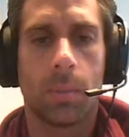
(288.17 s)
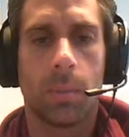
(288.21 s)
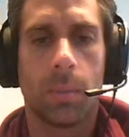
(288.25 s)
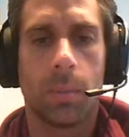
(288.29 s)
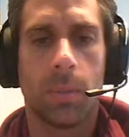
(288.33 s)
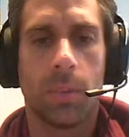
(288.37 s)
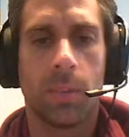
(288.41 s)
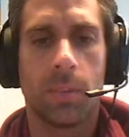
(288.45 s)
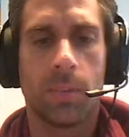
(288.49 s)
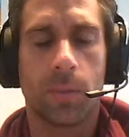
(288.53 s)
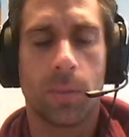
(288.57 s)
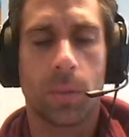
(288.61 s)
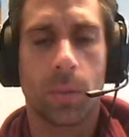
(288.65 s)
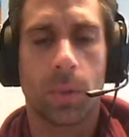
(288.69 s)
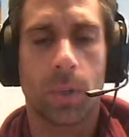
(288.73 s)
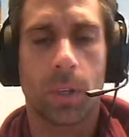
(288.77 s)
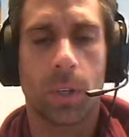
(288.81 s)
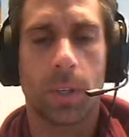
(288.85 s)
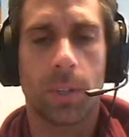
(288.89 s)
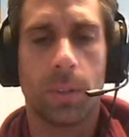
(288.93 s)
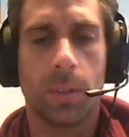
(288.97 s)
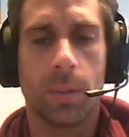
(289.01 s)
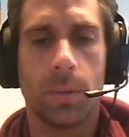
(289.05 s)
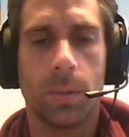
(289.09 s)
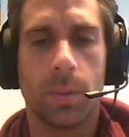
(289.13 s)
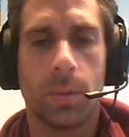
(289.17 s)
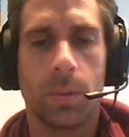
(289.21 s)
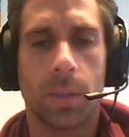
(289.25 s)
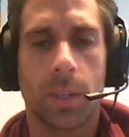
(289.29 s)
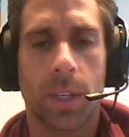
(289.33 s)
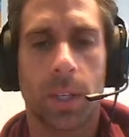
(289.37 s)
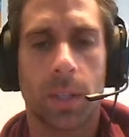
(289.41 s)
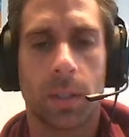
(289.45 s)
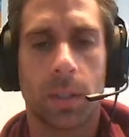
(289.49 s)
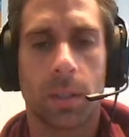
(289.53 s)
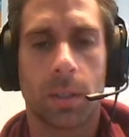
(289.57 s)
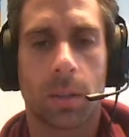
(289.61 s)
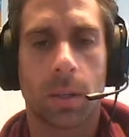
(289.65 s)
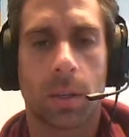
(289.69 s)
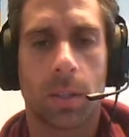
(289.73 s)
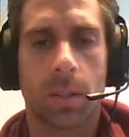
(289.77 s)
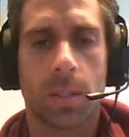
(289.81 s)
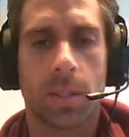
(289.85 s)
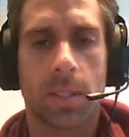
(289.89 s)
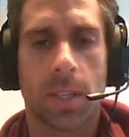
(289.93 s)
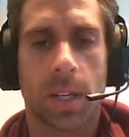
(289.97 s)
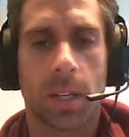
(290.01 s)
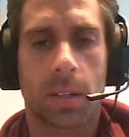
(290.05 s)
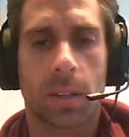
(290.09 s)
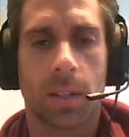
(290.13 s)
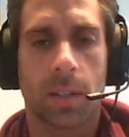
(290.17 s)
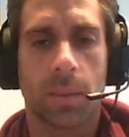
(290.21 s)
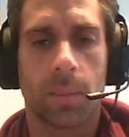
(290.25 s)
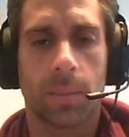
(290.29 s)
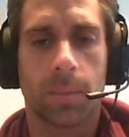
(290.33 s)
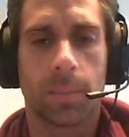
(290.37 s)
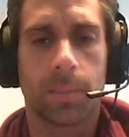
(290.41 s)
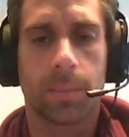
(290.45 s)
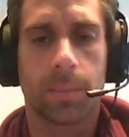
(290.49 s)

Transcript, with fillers: before you can contact them.